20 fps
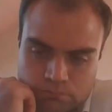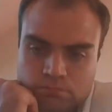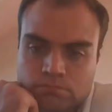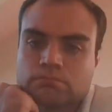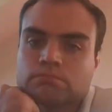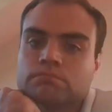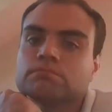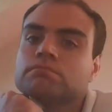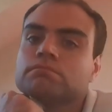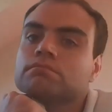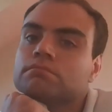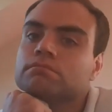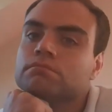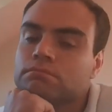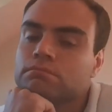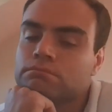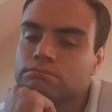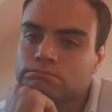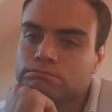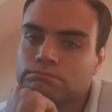
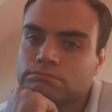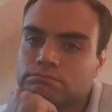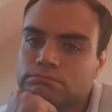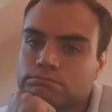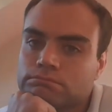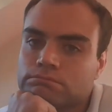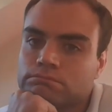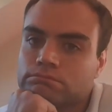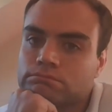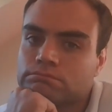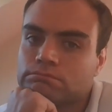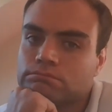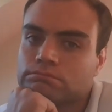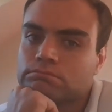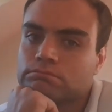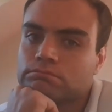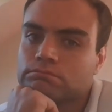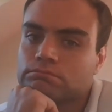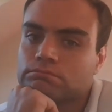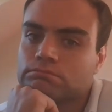
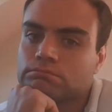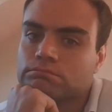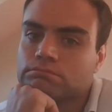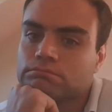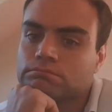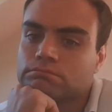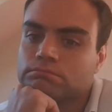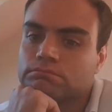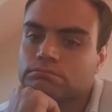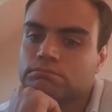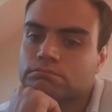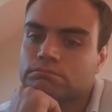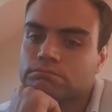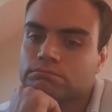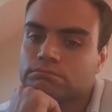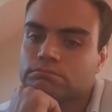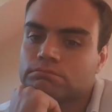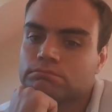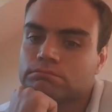This person isn't speaking.